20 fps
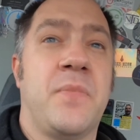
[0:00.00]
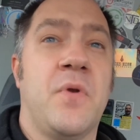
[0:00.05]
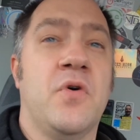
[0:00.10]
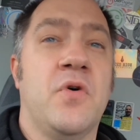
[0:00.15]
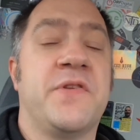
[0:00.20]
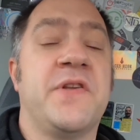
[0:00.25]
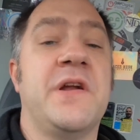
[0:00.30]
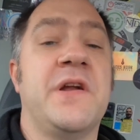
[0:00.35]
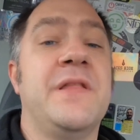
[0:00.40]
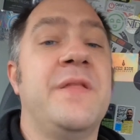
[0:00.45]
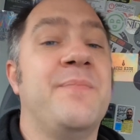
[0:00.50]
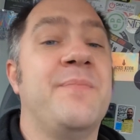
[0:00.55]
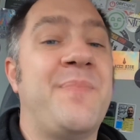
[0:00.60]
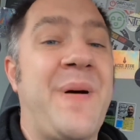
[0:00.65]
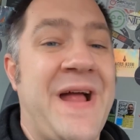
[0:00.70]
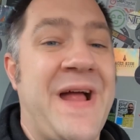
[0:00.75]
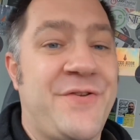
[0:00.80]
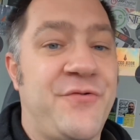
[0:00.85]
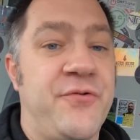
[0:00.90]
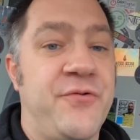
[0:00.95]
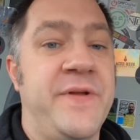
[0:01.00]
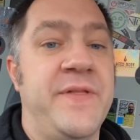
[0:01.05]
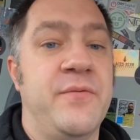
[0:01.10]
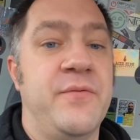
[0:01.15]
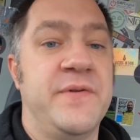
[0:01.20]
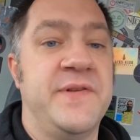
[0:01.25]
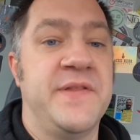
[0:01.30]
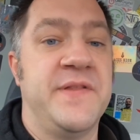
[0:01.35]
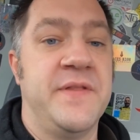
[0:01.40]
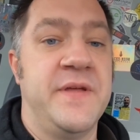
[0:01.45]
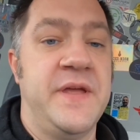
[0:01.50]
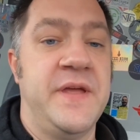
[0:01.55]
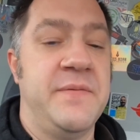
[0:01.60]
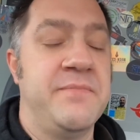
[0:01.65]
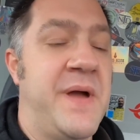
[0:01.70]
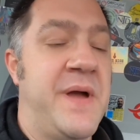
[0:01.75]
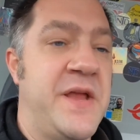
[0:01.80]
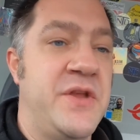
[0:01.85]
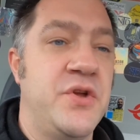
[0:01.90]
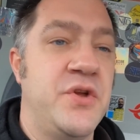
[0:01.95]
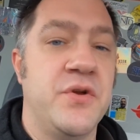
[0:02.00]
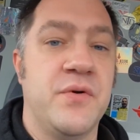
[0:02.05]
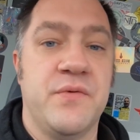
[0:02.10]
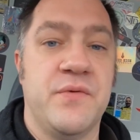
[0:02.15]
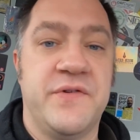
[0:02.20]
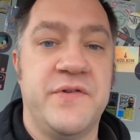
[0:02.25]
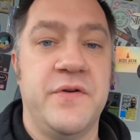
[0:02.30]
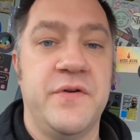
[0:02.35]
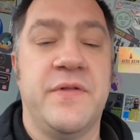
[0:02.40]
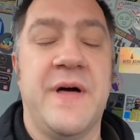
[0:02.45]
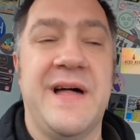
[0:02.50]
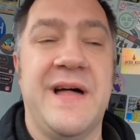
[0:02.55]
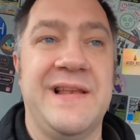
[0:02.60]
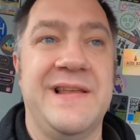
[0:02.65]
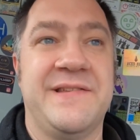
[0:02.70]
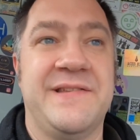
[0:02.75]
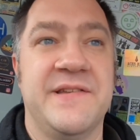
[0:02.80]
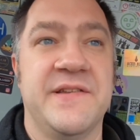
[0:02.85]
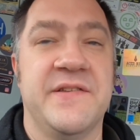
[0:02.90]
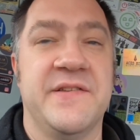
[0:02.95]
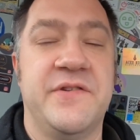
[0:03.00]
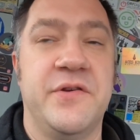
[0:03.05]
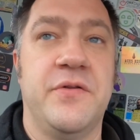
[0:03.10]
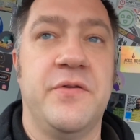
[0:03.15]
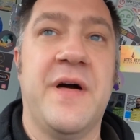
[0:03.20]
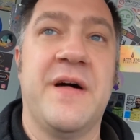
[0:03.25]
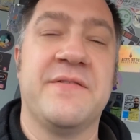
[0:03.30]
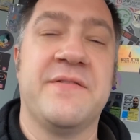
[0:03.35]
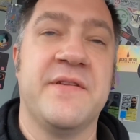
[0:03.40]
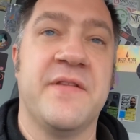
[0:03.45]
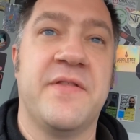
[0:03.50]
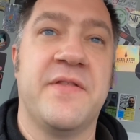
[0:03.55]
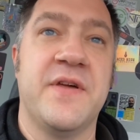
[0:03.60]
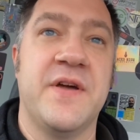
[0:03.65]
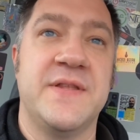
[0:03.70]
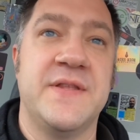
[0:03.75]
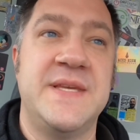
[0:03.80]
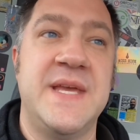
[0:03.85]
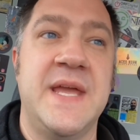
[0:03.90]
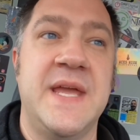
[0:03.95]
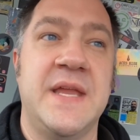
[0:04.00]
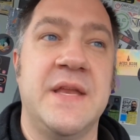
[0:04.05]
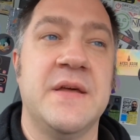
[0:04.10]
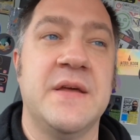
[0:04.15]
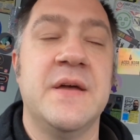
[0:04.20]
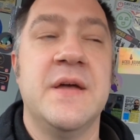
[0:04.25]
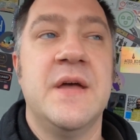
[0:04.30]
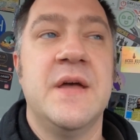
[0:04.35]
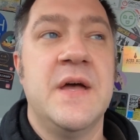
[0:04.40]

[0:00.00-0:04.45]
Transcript: Or certainly the battery that was in the main unit was listed as 2013.